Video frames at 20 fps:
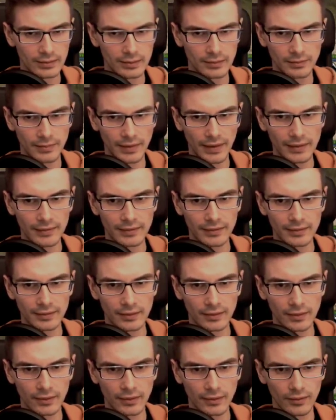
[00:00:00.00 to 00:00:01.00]
That's...
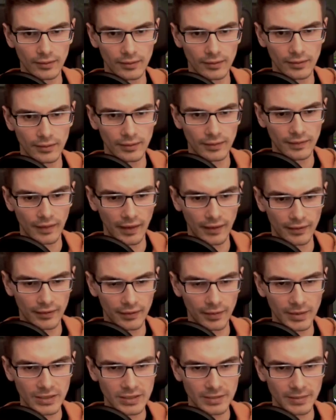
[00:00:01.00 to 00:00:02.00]
It's
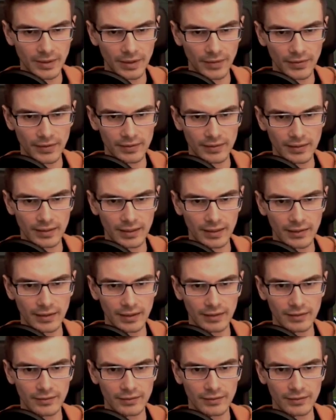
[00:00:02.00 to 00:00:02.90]
so much about this kit that,